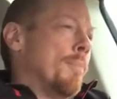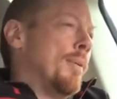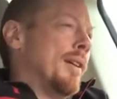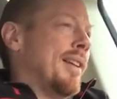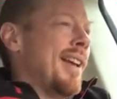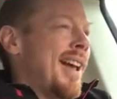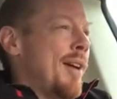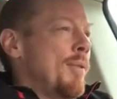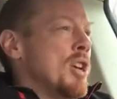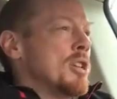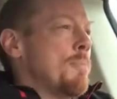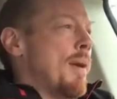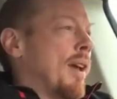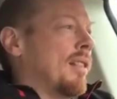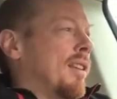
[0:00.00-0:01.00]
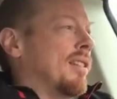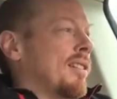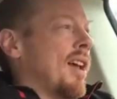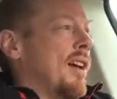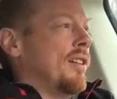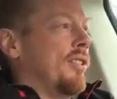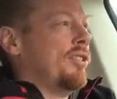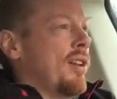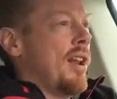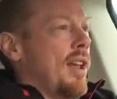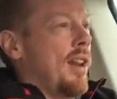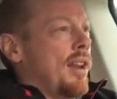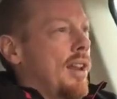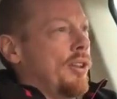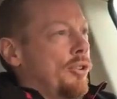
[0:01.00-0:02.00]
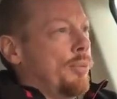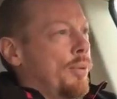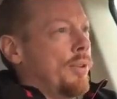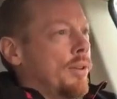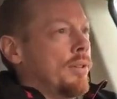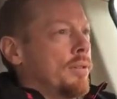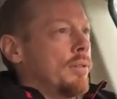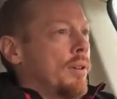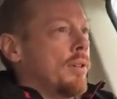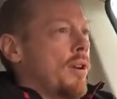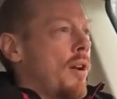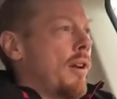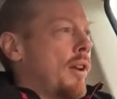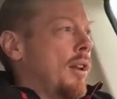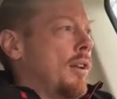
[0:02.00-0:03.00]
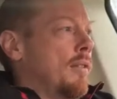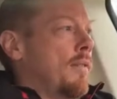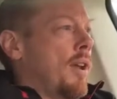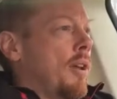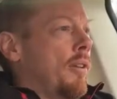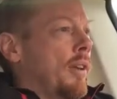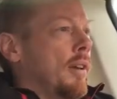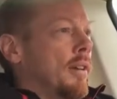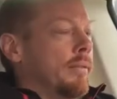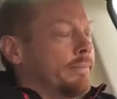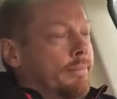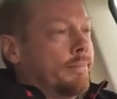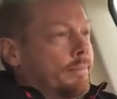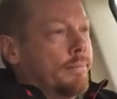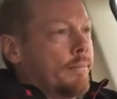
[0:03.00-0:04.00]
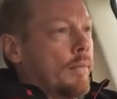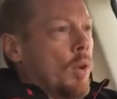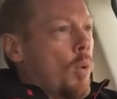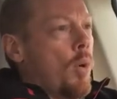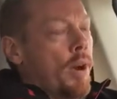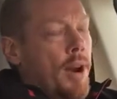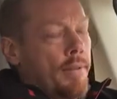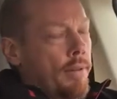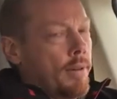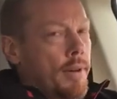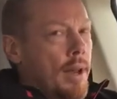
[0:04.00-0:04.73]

but we expect this kind of shenanigans when they're talking unveiling and whatever.